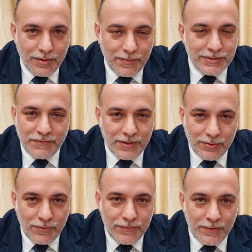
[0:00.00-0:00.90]
Because if I
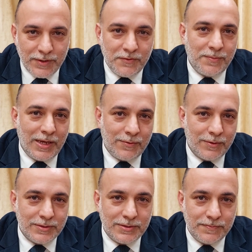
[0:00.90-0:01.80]
don't go forward, I went
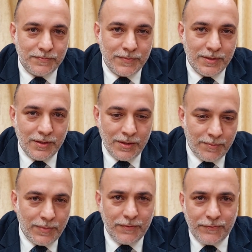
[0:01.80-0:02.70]
backwards. My